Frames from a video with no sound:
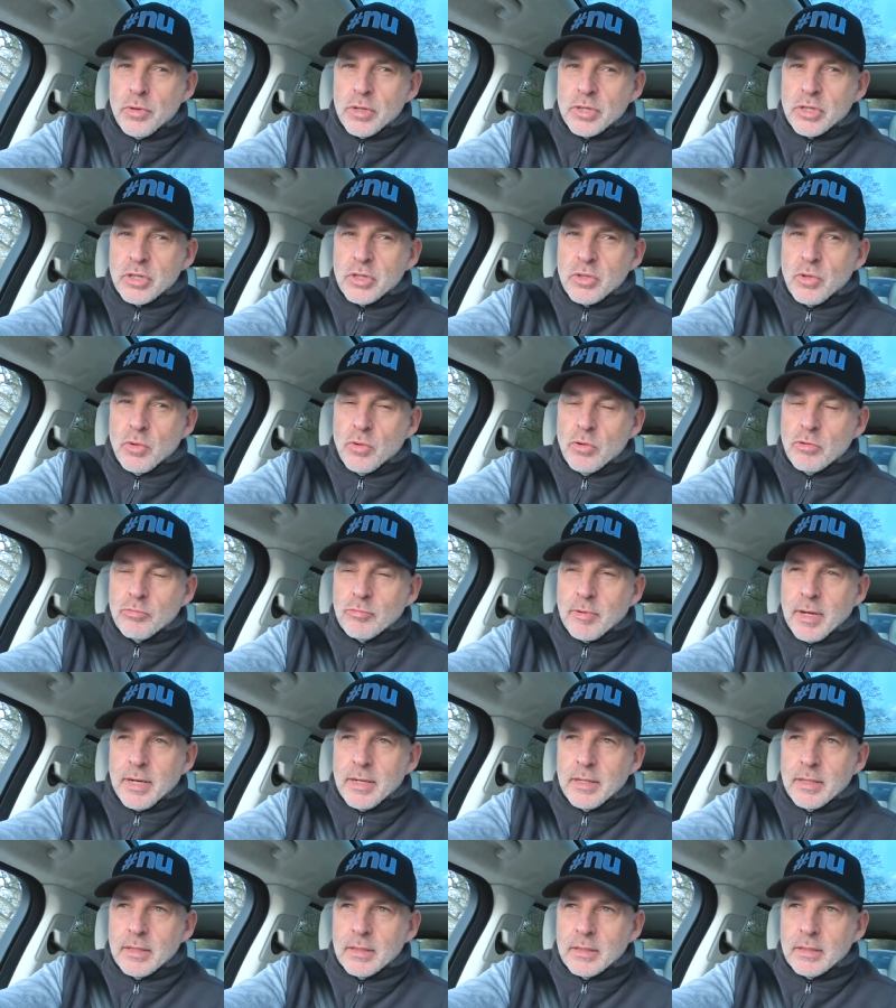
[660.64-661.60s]
the school
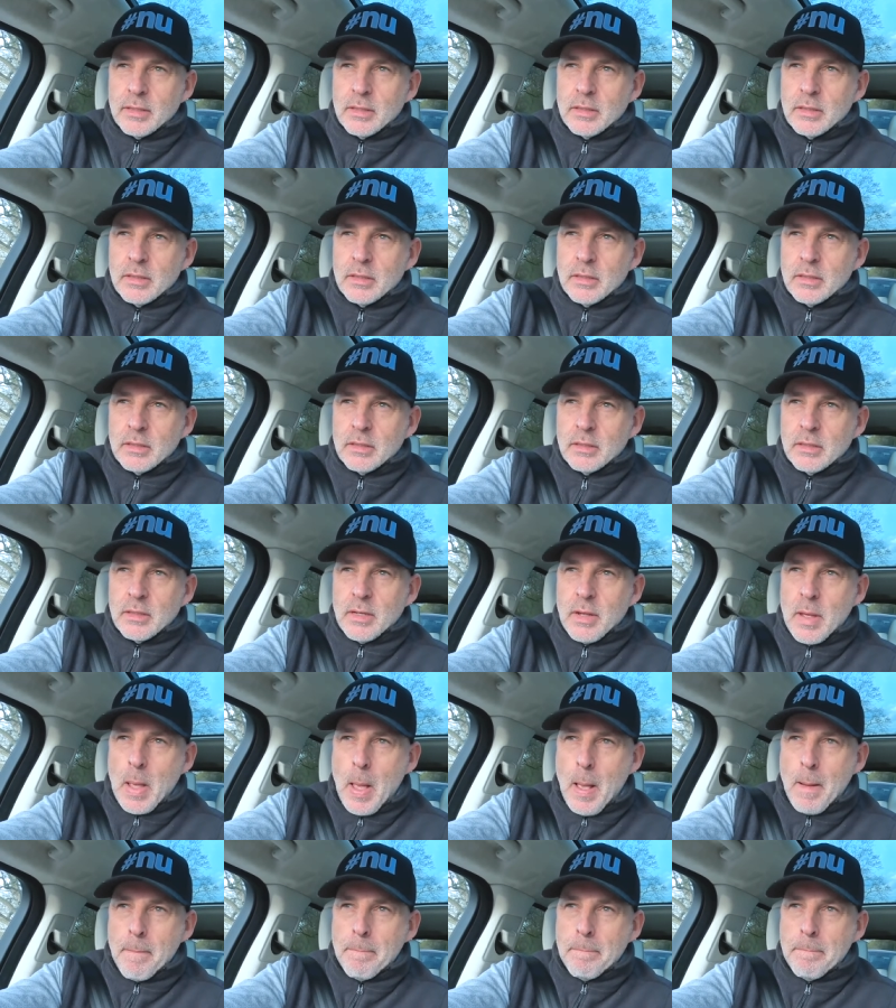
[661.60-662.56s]
run.
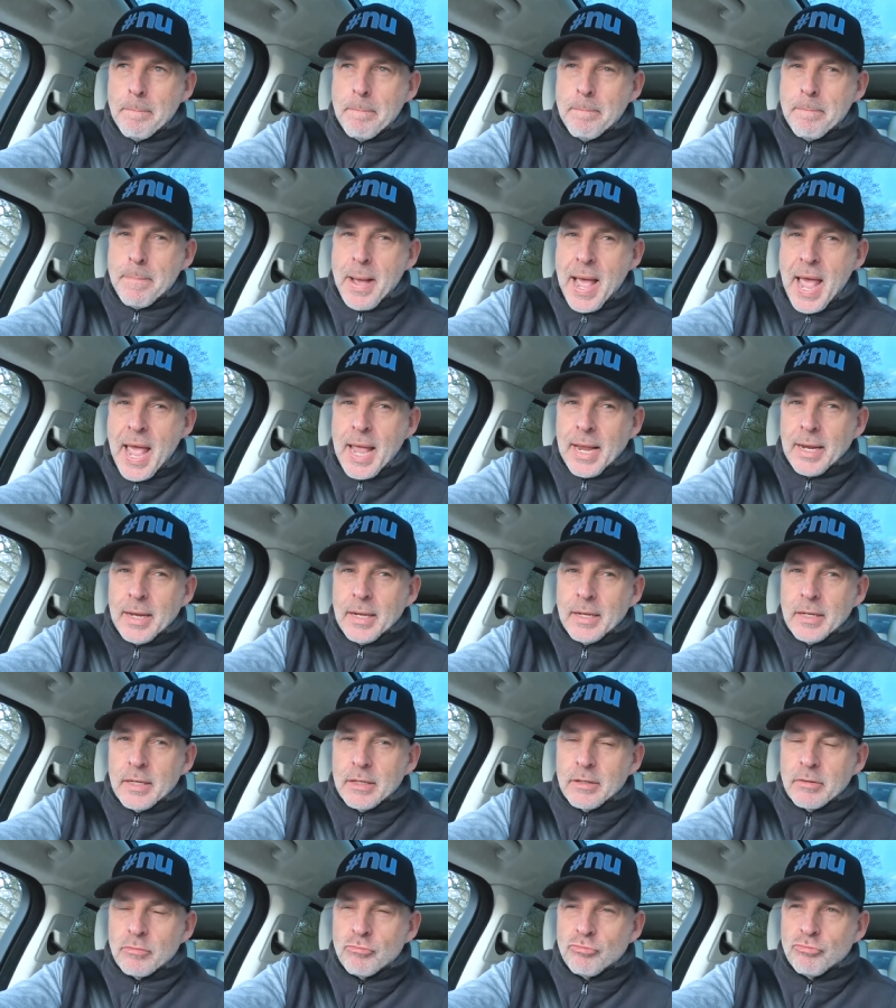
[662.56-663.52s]

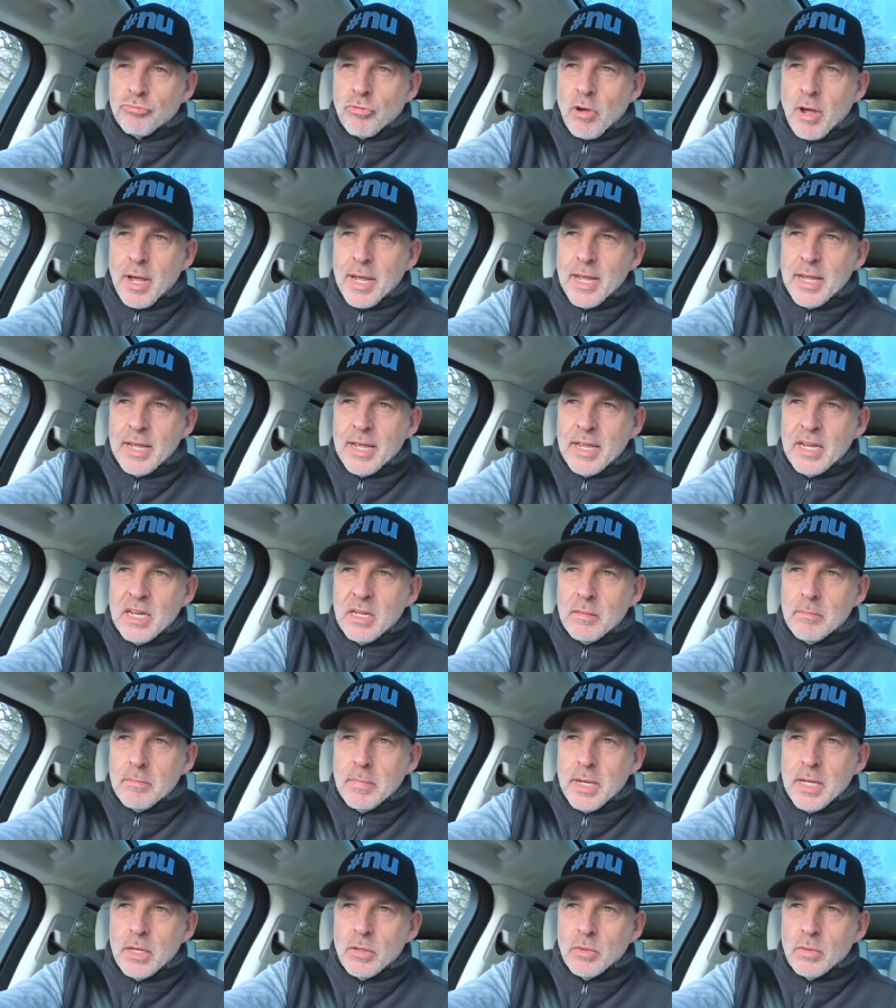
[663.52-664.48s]
Bang, right in
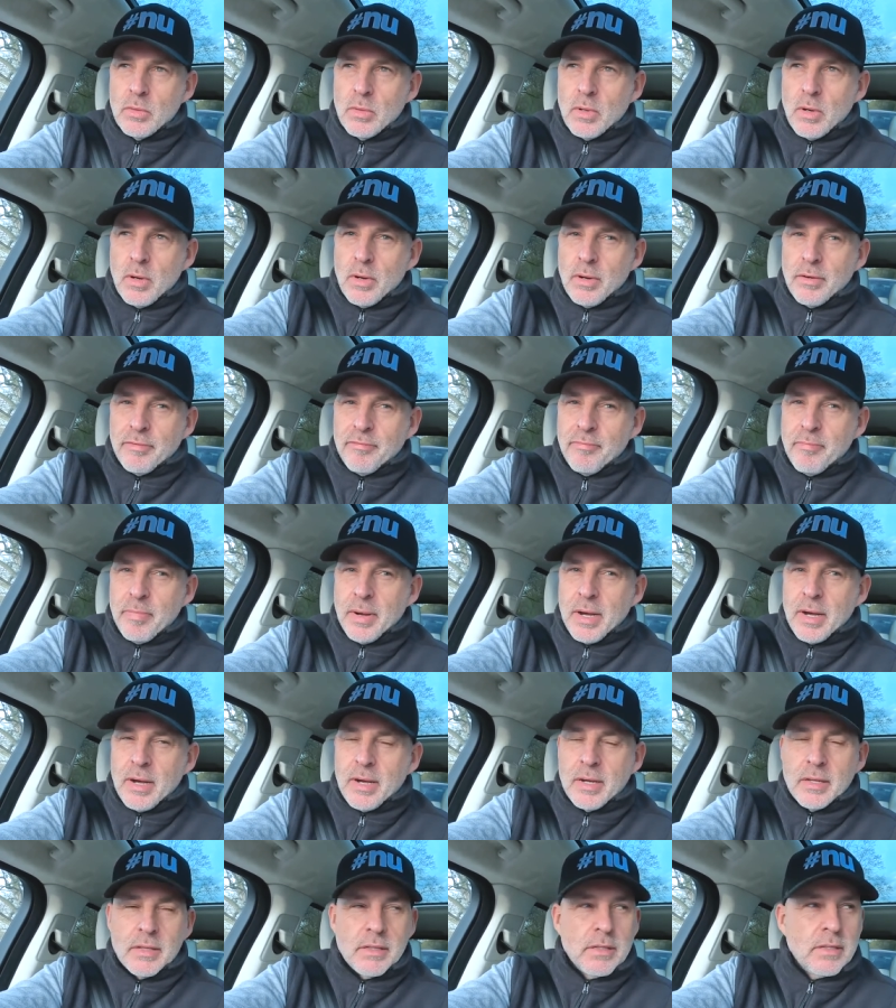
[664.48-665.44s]
the middle of
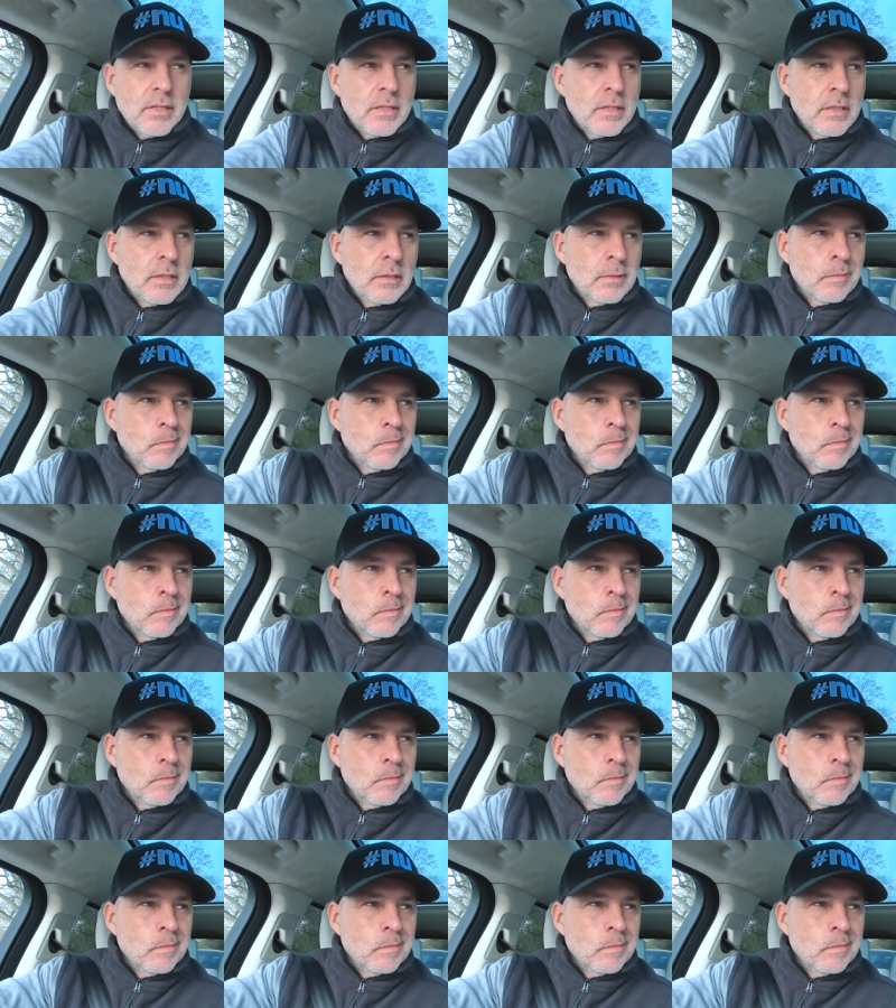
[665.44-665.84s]
Barnes.